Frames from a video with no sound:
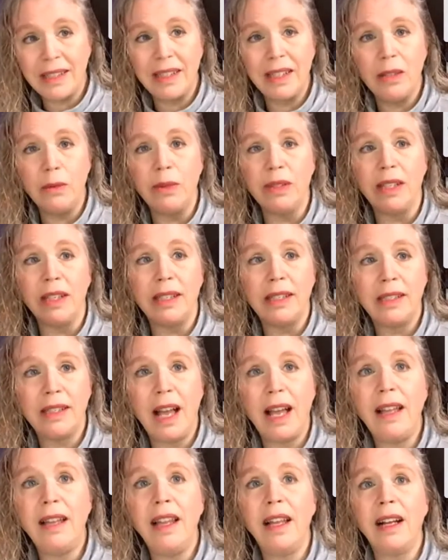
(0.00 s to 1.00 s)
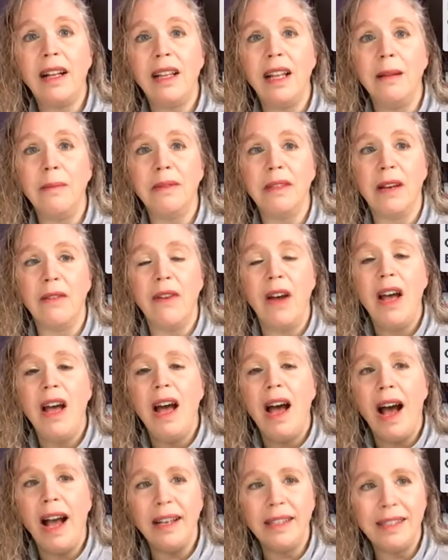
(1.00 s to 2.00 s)
it was a silent glimpse of,
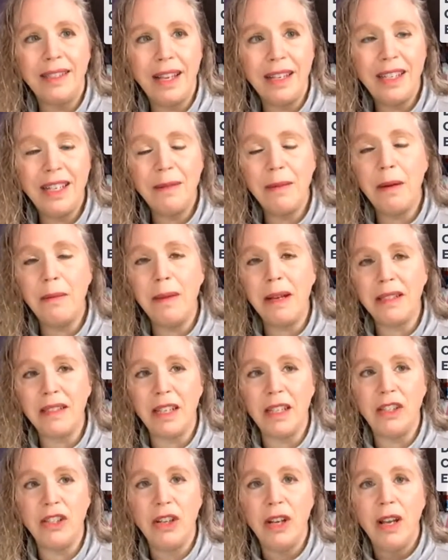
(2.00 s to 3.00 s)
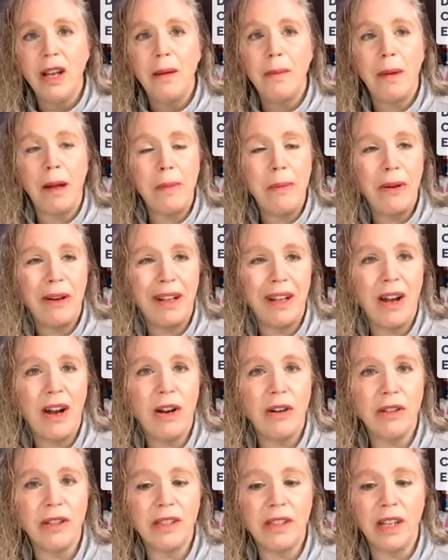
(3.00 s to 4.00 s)
I sent him a message by putting a
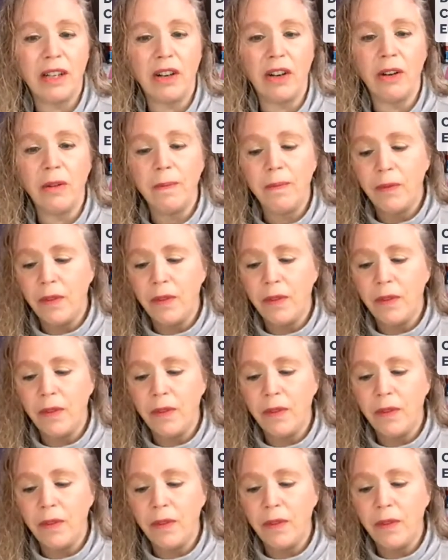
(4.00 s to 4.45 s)
heart sticker.